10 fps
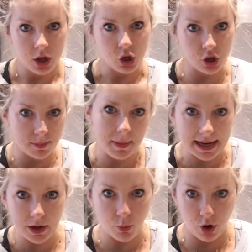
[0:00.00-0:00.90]
you can
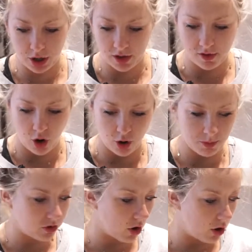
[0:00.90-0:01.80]
make it work at home.
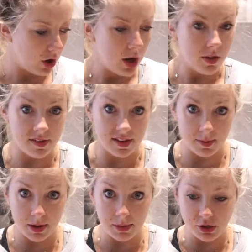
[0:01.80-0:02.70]
So the
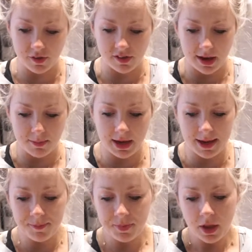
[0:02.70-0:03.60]
cinnamon, which you've seen
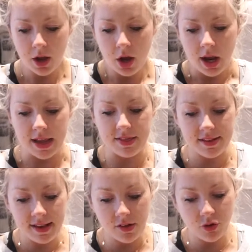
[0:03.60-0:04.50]
me,
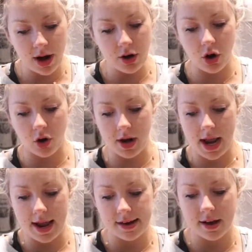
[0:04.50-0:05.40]
this has ground
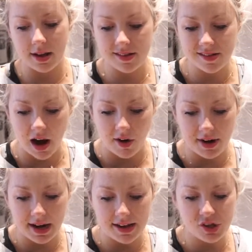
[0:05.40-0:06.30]
coriander, star
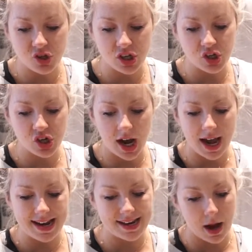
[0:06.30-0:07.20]
anise, ginger,
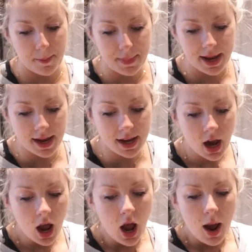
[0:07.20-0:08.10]
and nutmeg.
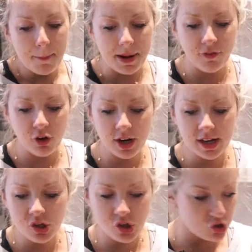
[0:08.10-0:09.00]
But if you
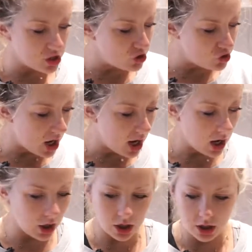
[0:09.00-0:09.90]
did ginger,